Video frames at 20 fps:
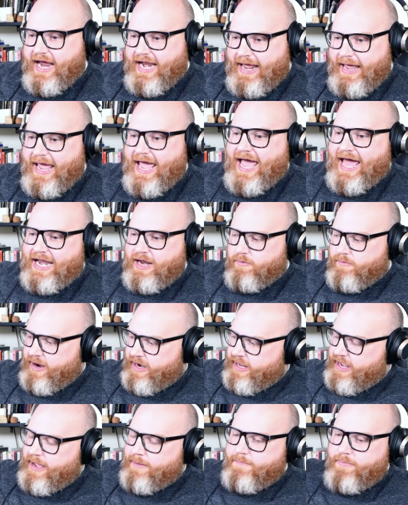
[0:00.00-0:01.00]
And I had it
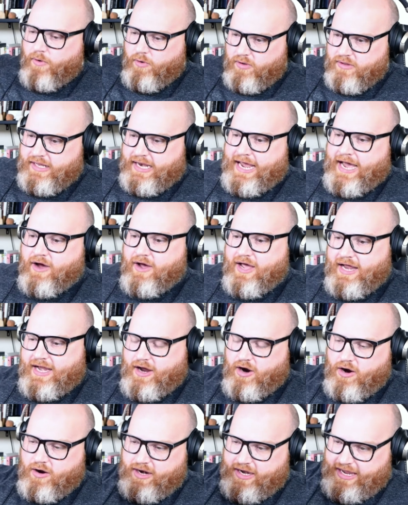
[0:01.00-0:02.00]
ready. I pulled it out
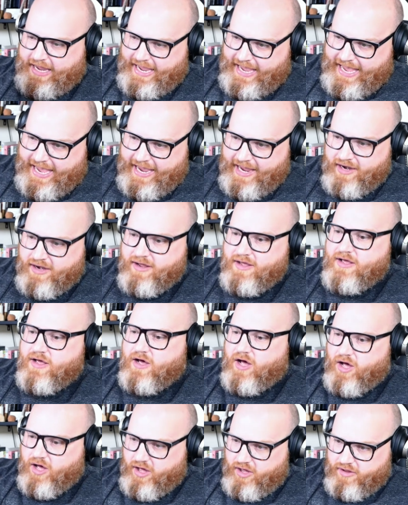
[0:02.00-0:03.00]
and it already had
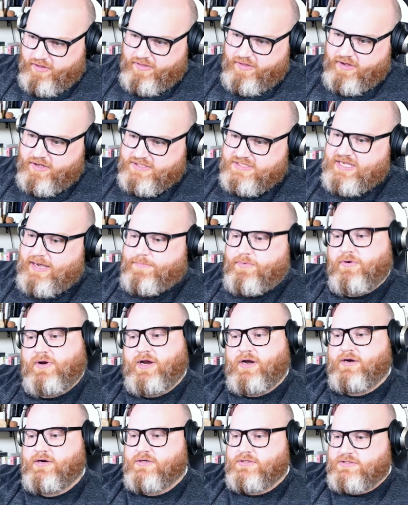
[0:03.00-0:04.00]
all the
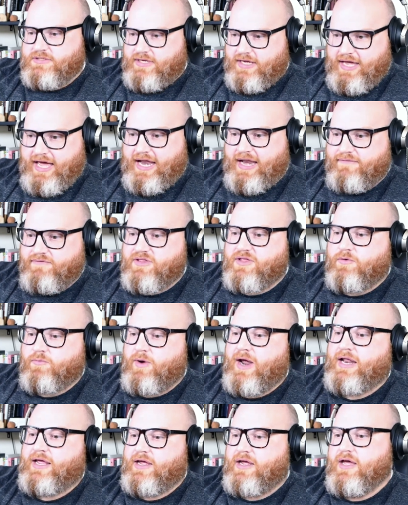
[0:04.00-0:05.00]
separators. It had
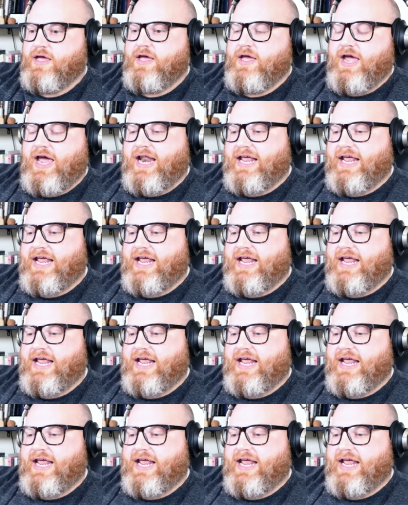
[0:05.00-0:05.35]
everything ready.